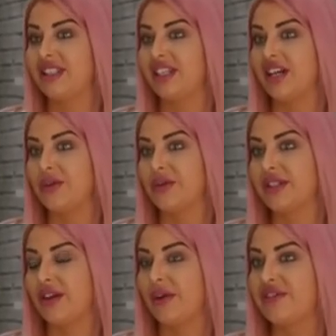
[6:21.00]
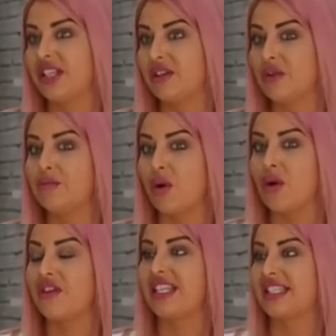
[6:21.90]
You know, so I've to look
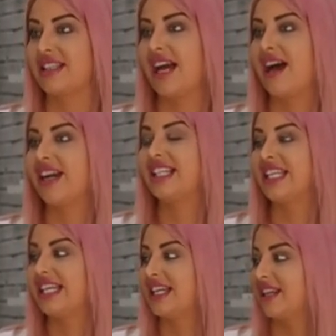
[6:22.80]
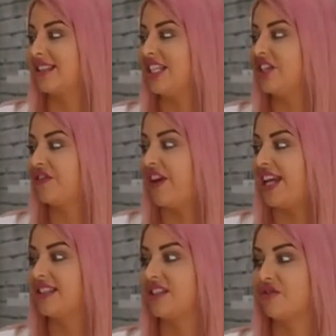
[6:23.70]
more into that. And I think as each
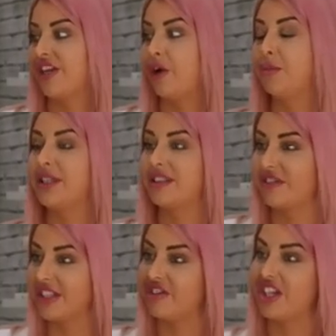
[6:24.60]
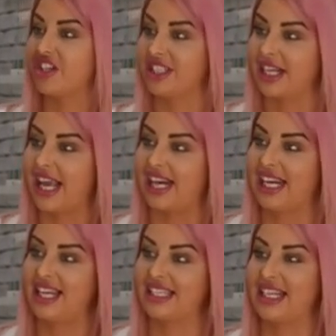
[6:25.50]
phase is reopening, the restrictions are getting
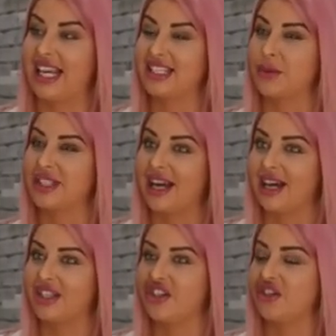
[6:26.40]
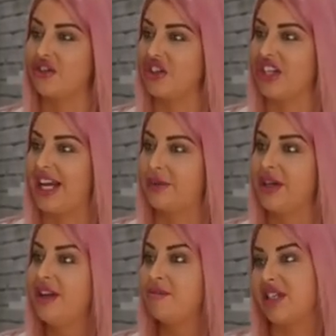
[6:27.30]
less and less. So it's hard to judge now
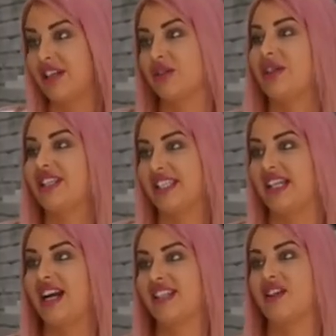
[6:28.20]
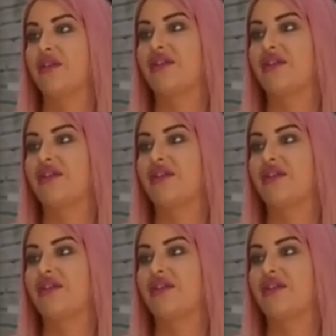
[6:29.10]
because we still are so